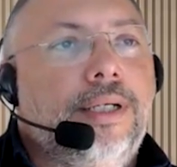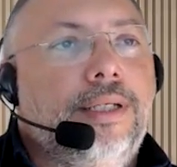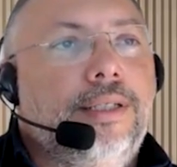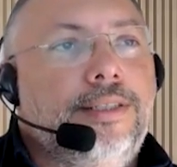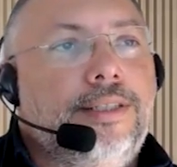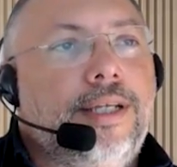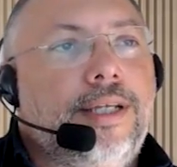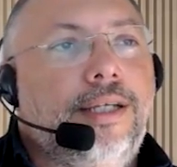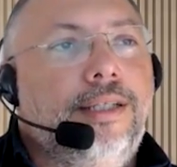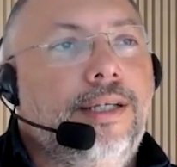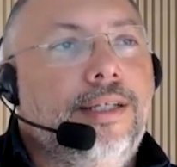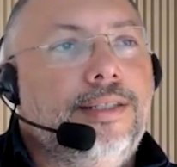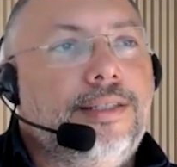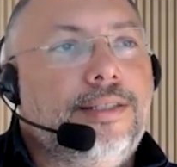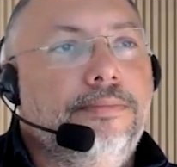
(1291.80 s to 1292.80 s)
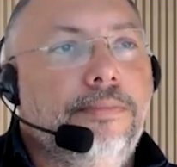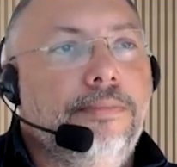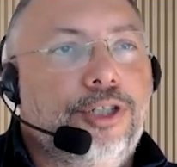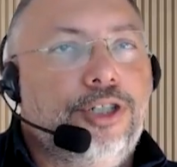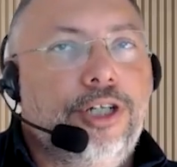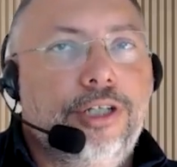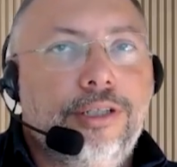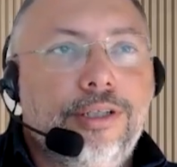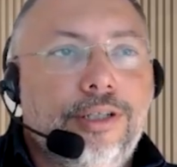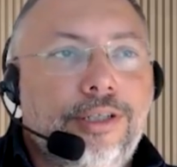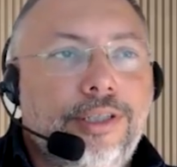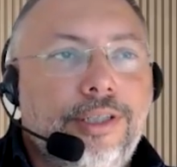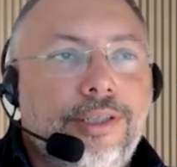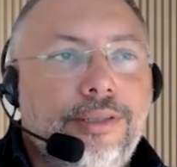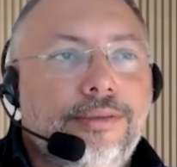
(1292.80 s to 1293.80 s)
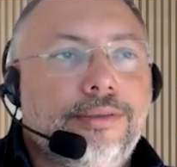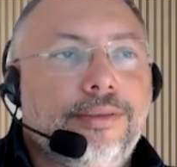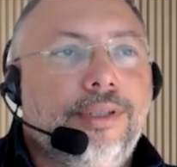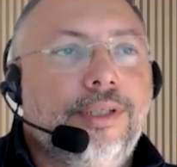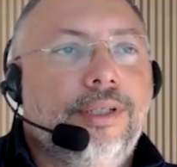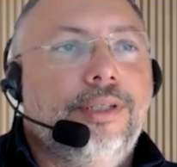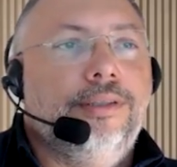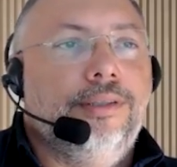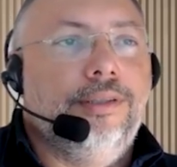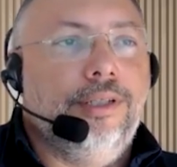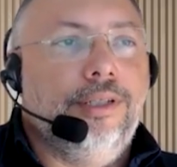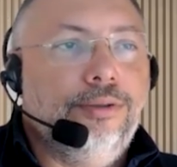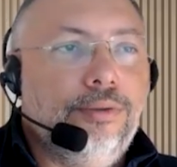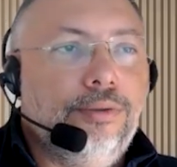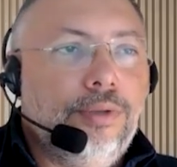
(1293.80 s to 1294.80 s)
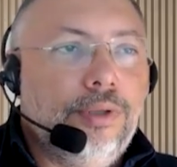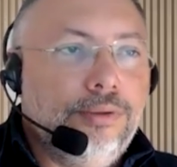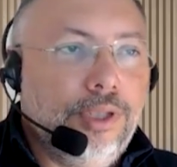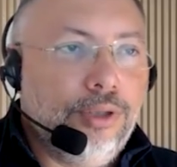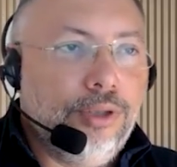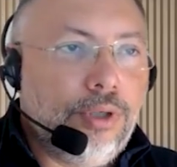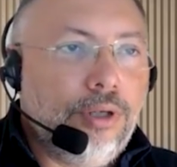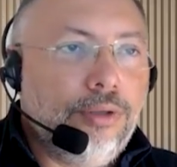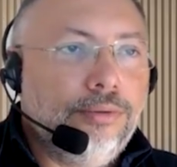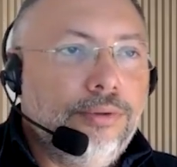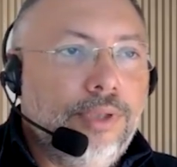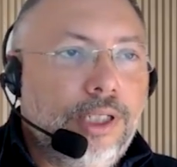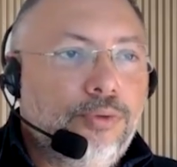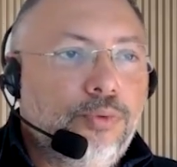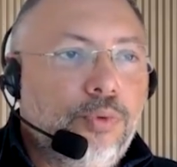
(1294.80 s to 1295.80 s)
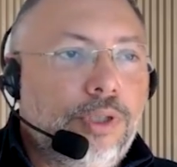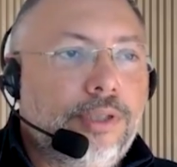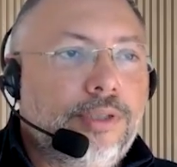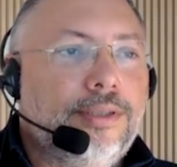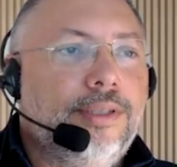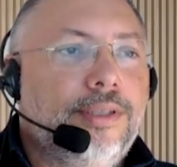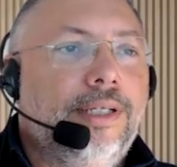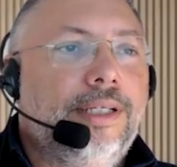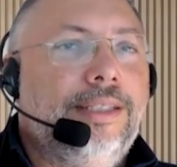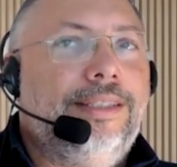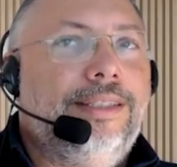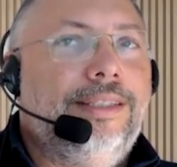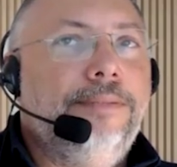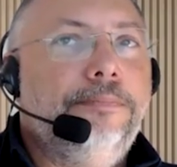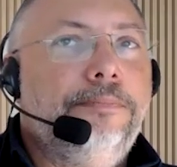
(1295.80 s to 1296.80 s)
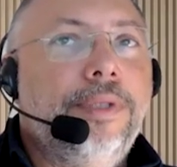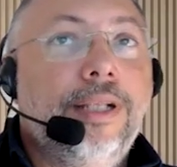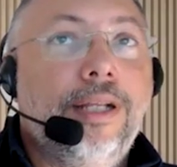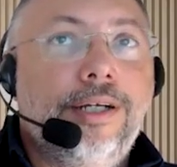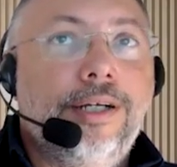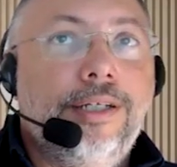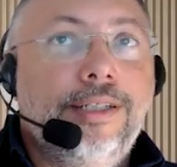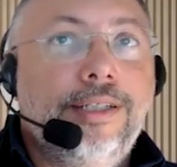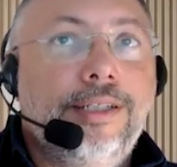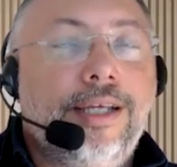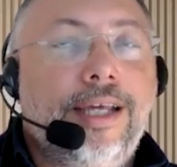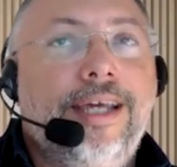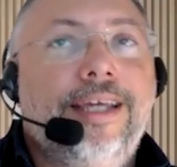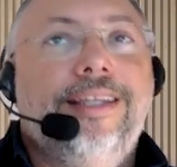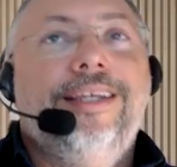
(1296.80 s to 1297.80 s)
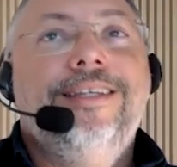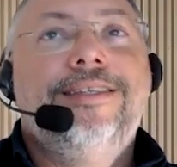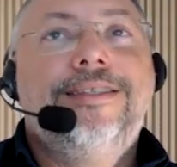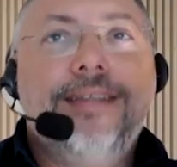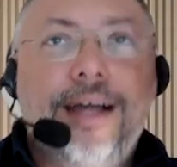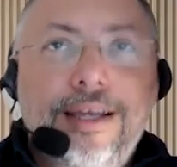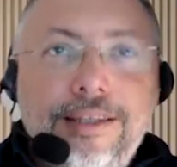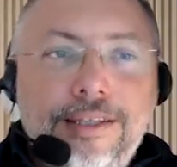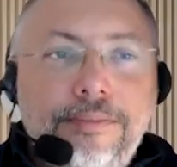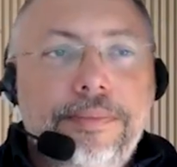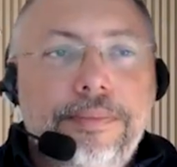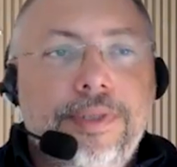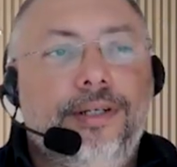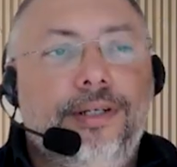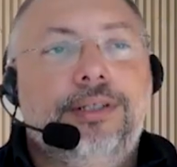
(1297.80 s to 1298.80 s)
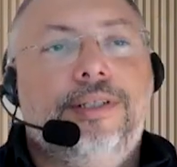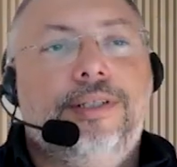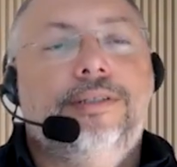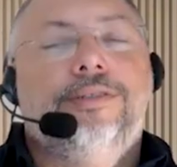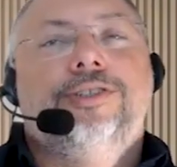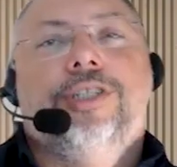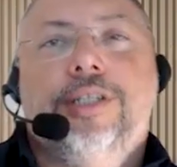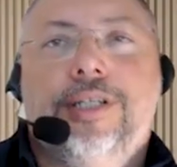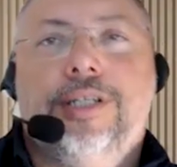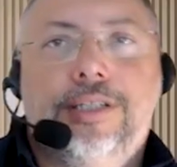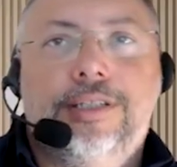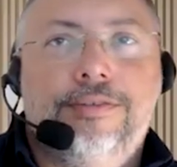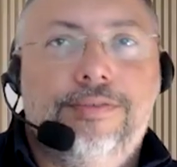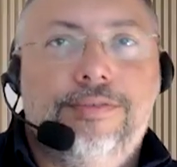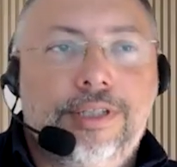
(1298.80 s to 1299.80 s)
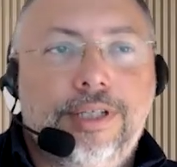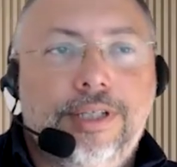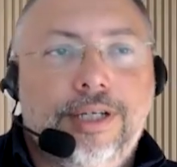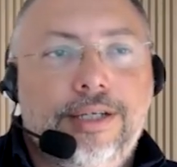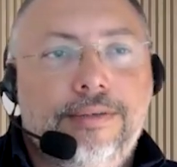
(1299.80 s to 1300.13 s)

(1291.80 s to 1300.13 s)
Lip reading: inside this machine learning, neural networks, deep learning, and inside deep learning, generative AI,